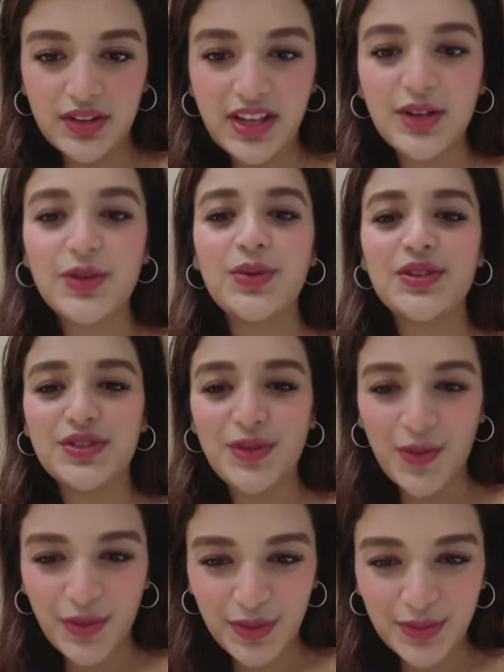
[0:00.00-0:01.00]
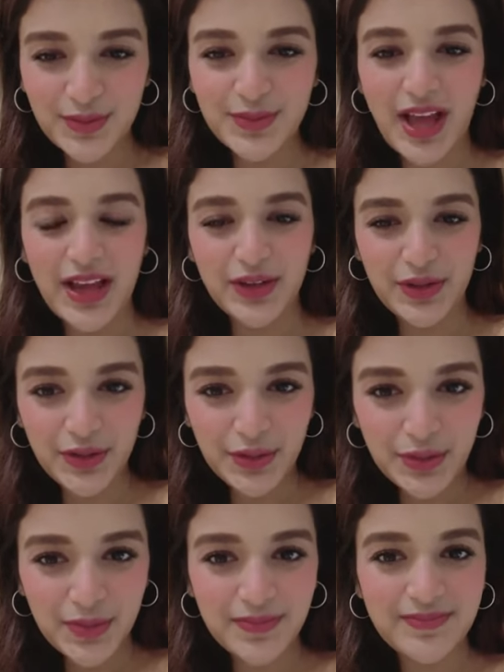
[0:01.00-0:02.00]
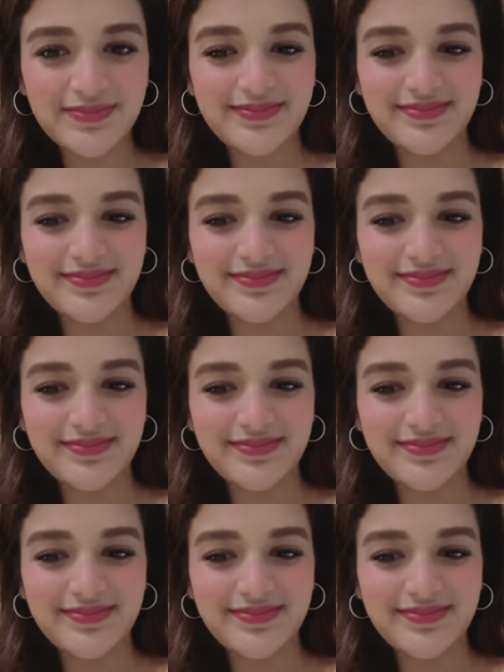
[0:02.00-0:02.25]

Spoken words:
Your Telugu is so good. Thank you.